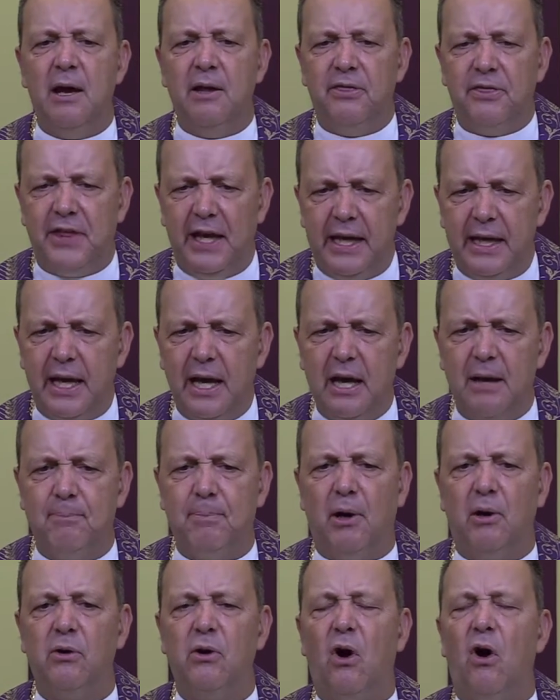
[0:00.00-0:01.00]
thinking
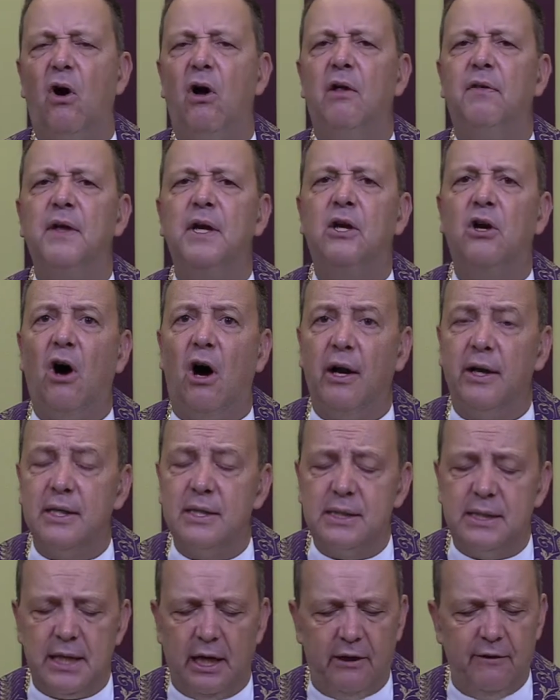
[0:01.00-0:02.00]
about all that God
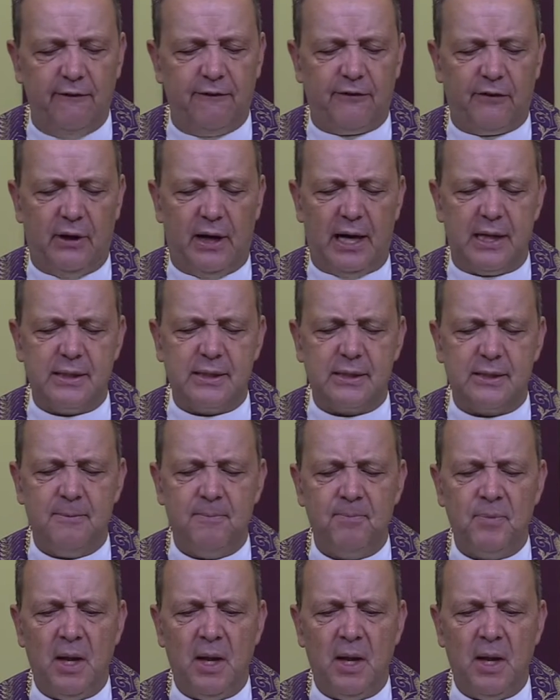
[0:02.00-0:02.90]
has done for us,